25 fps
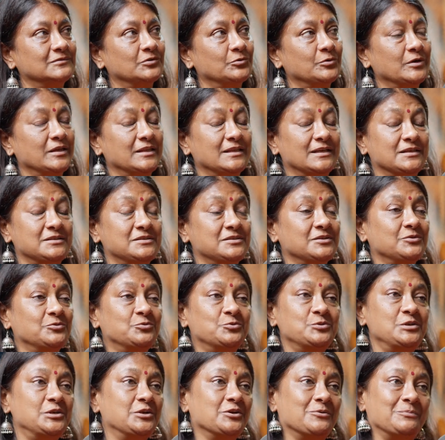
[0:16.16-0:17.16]
Okay, that's a
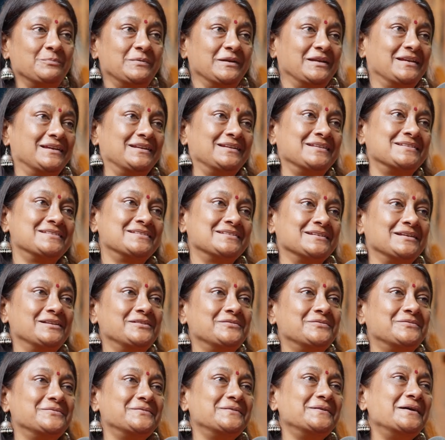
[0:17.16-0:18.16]
whole topic in
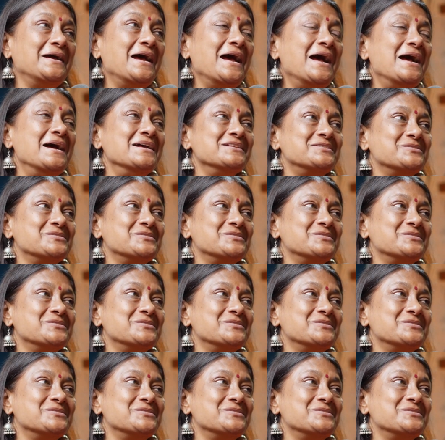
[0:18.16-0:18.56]
itself.